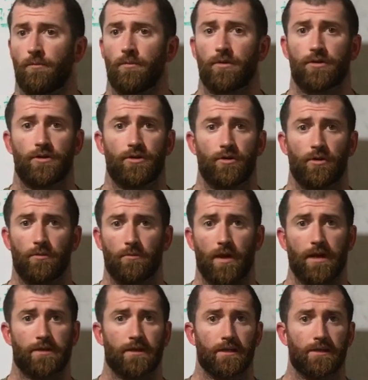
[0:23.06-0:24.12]
shoot a
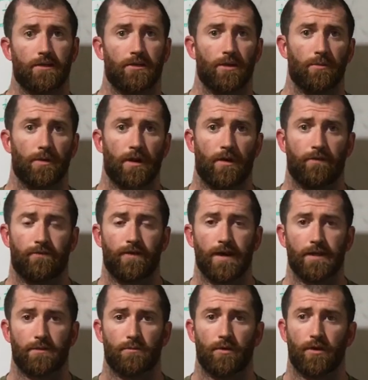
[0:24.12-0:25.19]
message to me on
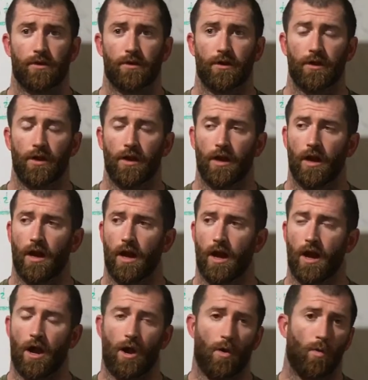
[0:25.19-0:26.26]
Facebook,
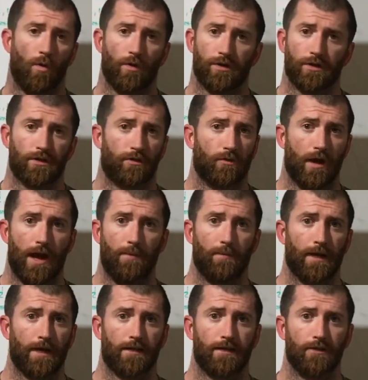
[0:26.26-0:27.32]
or just grab
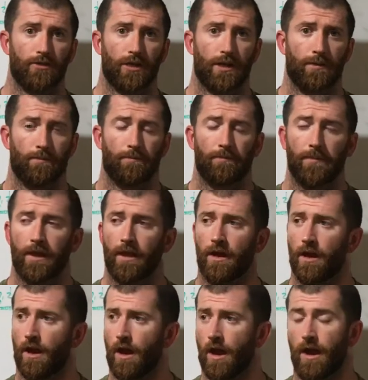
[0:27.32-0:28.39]
me at the gym,
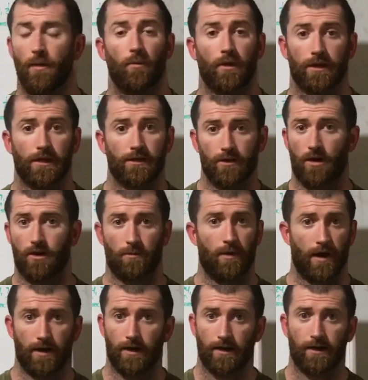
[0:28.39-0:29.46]
and we can talk
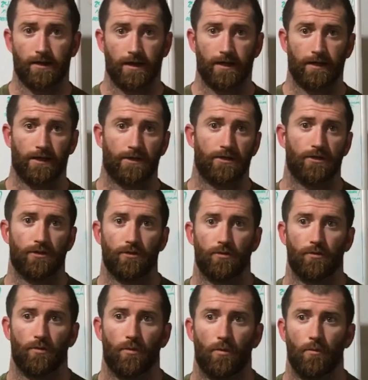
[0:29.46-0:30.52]
about anything that
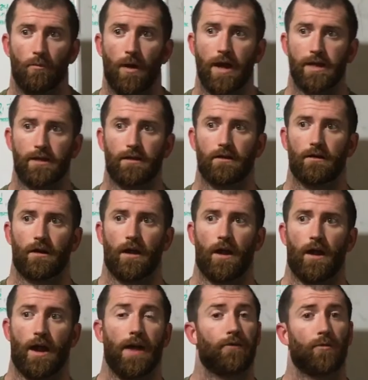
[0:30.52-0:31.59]
you might
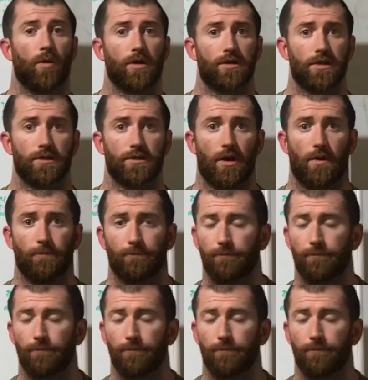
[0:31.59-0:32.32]
have questions on.